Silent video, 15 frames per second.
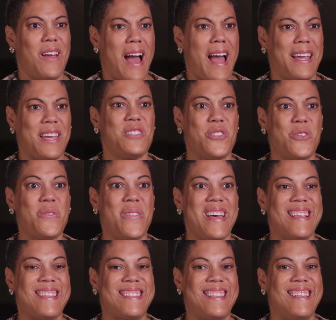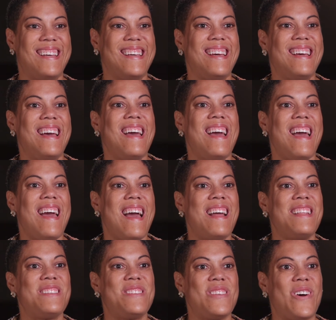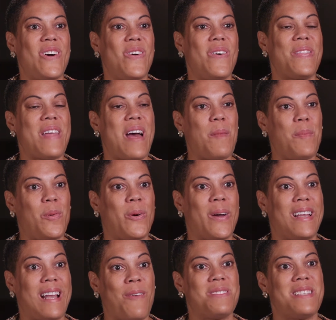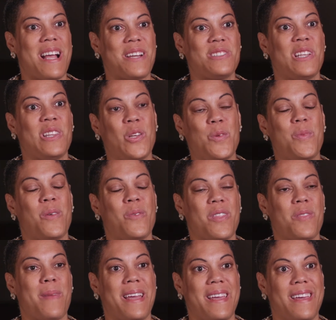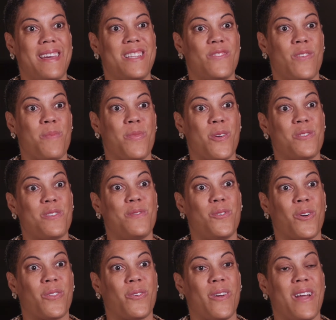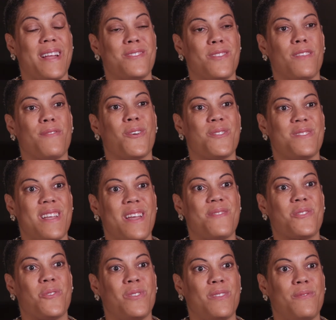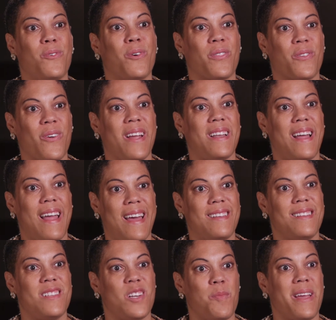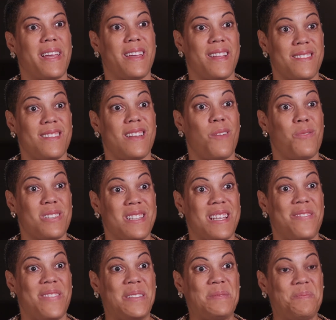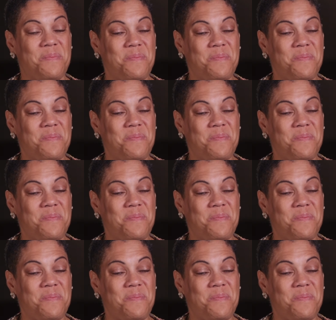I can do this? And so at that point, I was actually looping with my kids from 3rd to 4th grade. So the first day of school in 4th grade, I had to tell my kids that I was leaving,